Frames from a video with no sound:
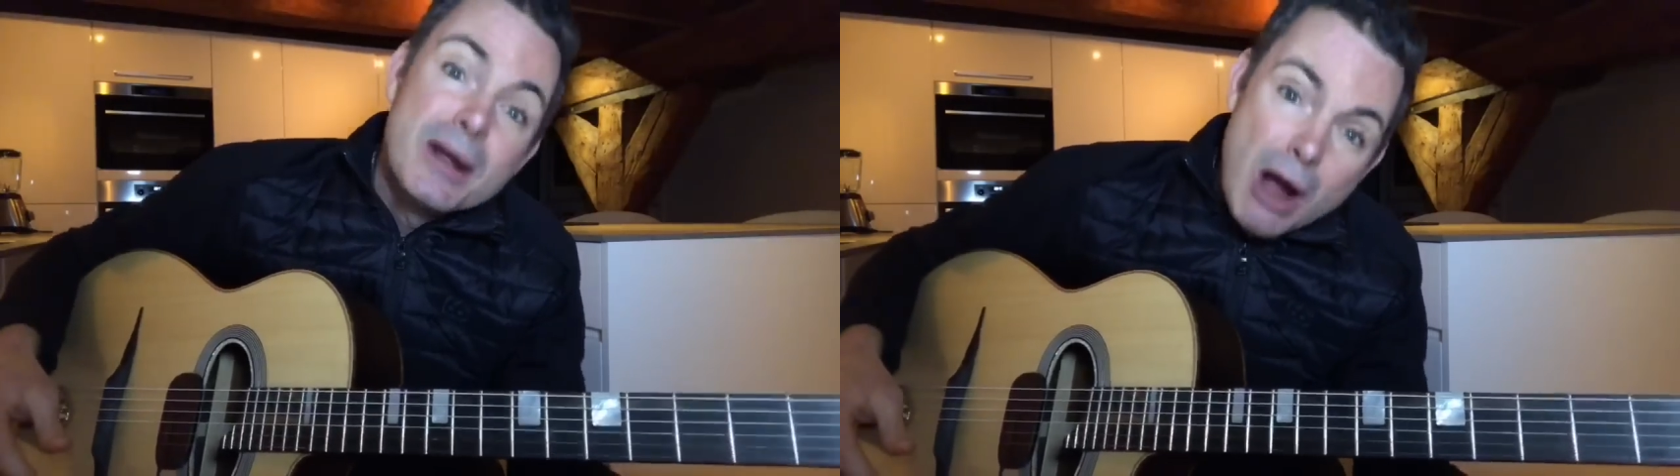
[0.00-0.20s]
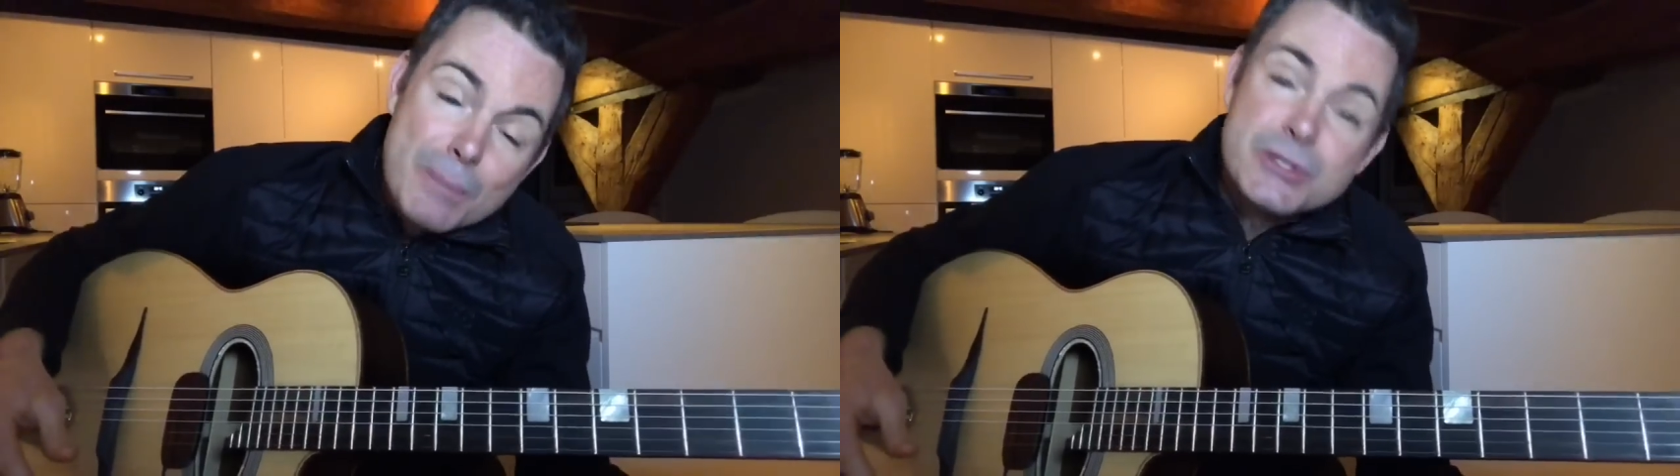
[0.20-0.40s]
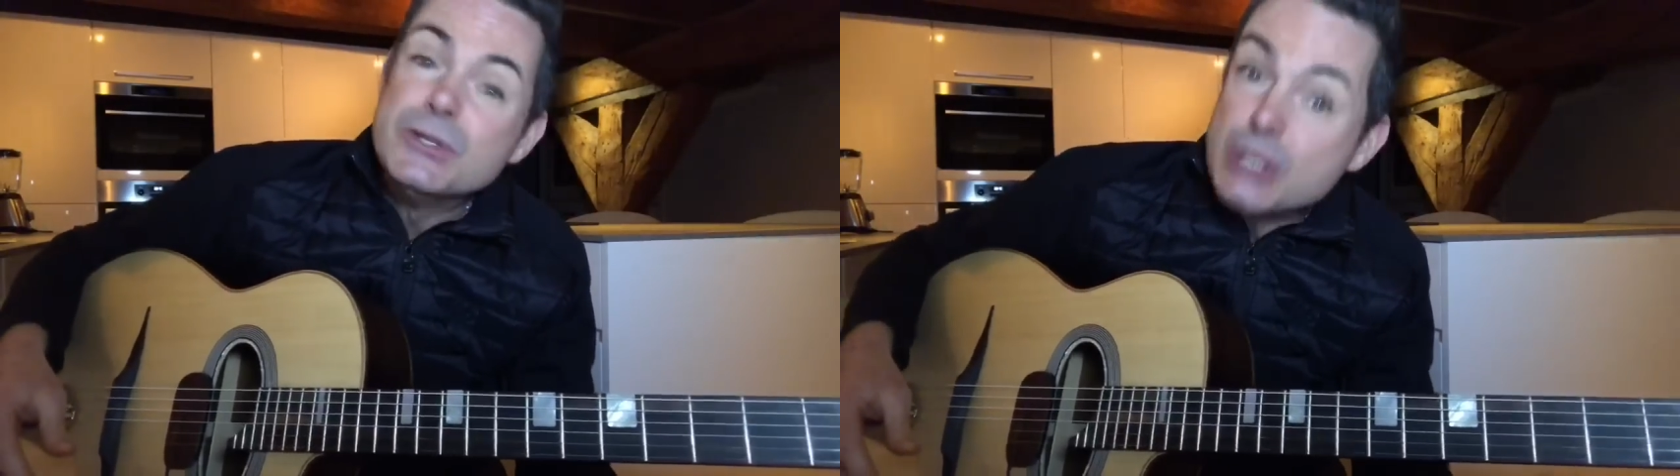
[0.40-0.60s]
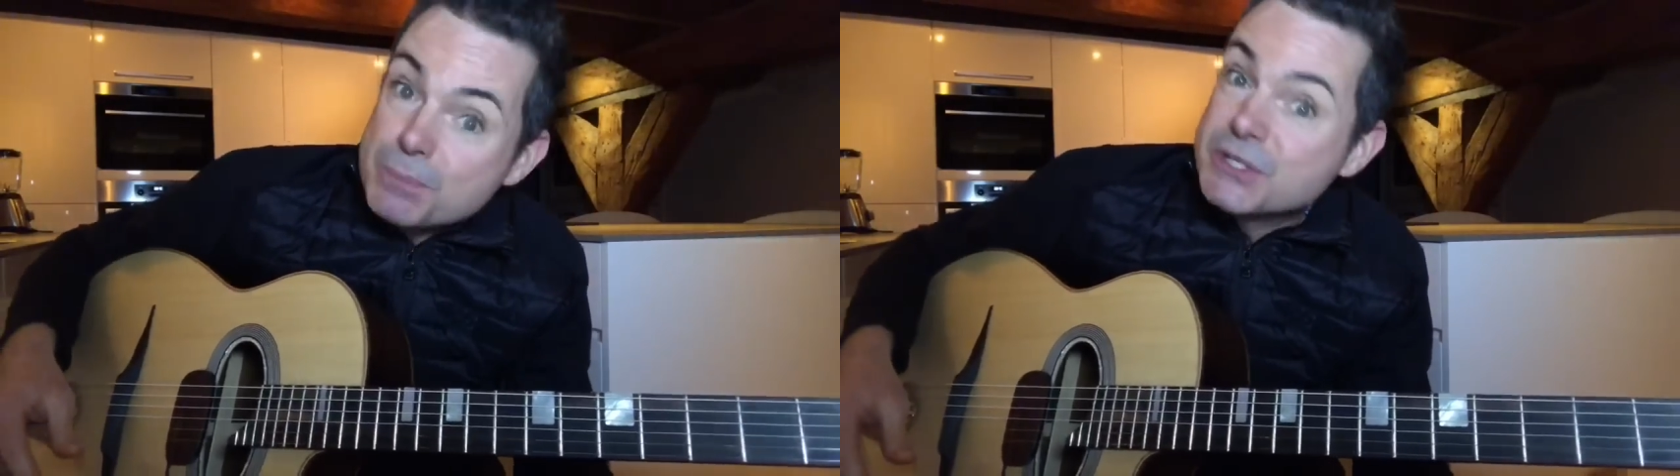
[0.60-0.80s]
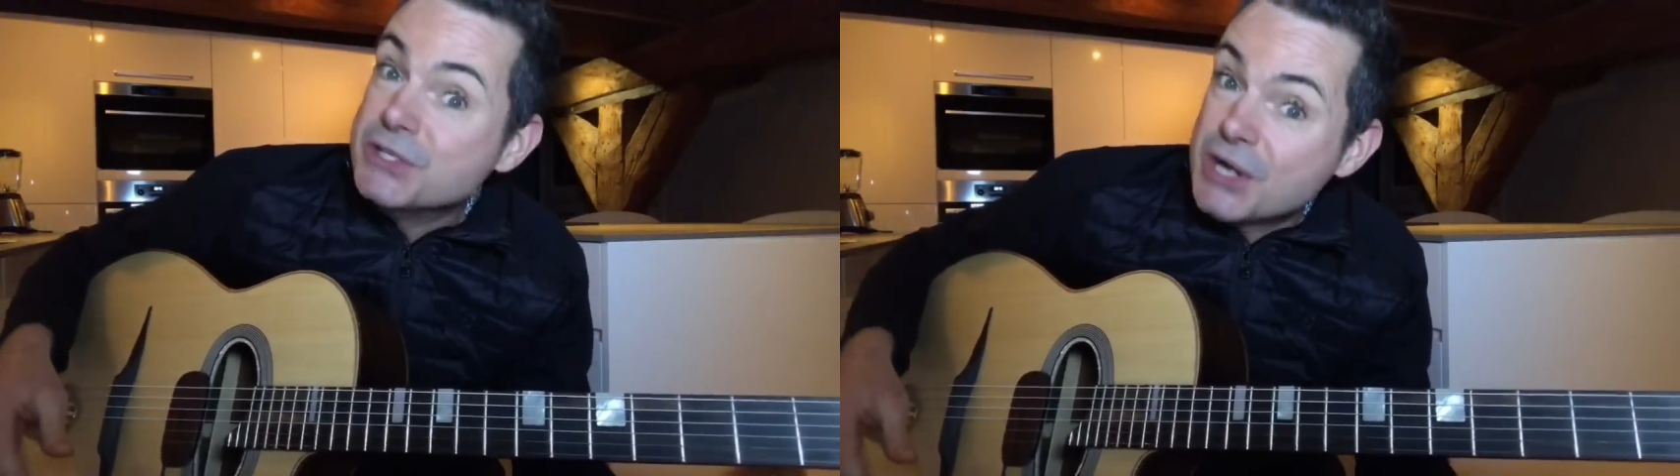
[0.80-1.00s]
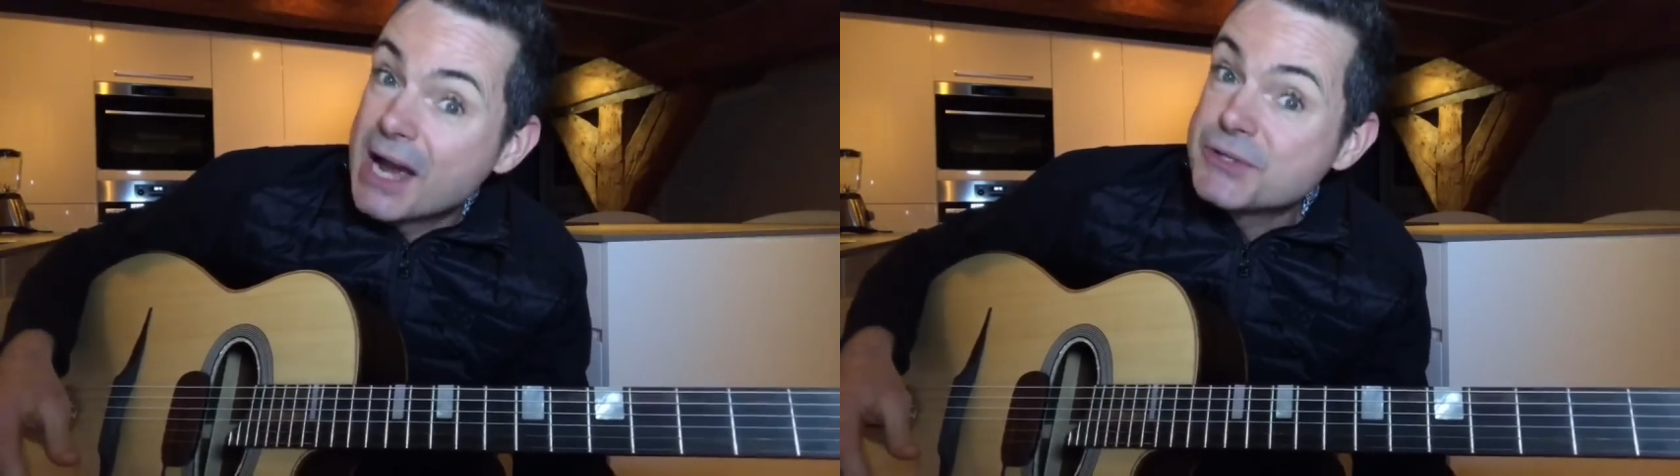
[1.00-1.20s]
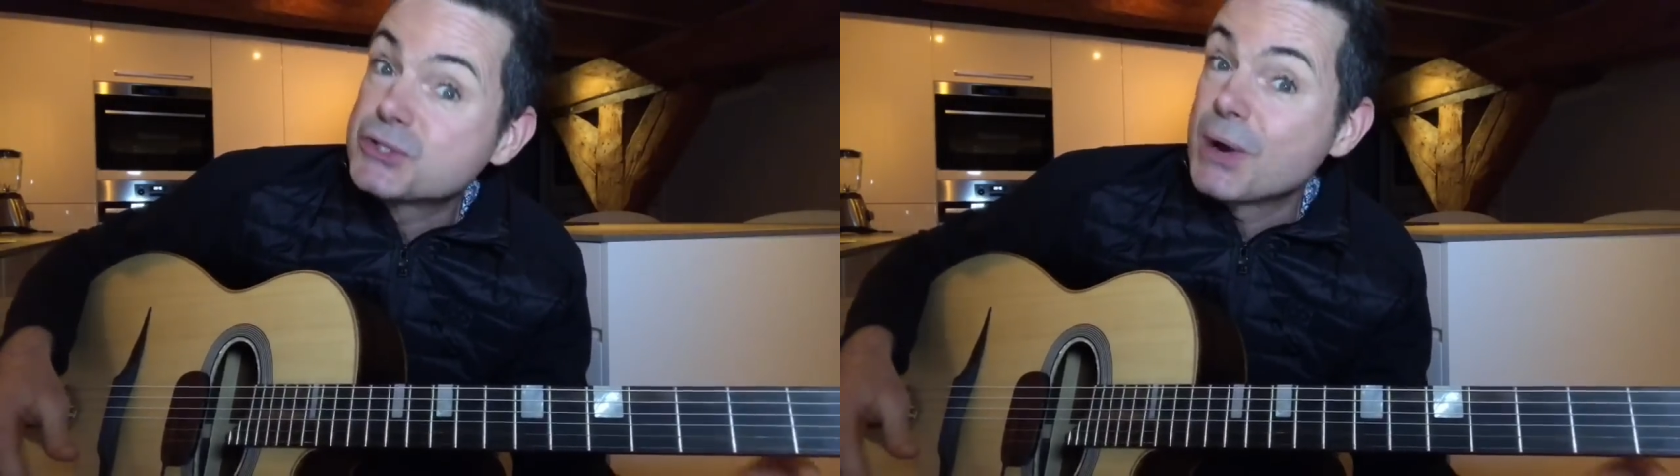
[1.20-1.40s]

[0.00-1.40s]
come to Gypsy Jazz